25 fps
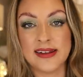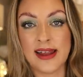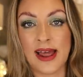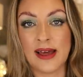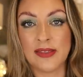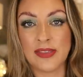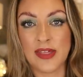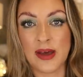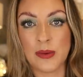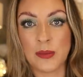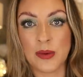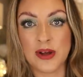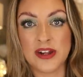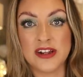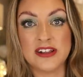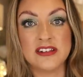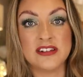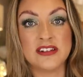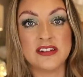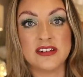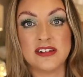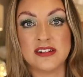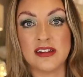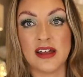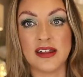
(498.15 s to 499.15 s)
Now that one is
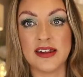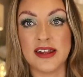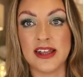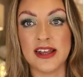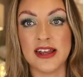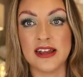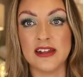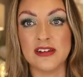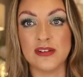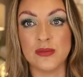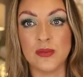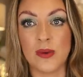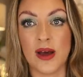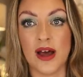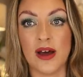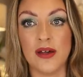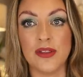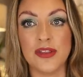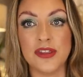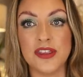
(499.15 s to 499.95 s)
stunning as well.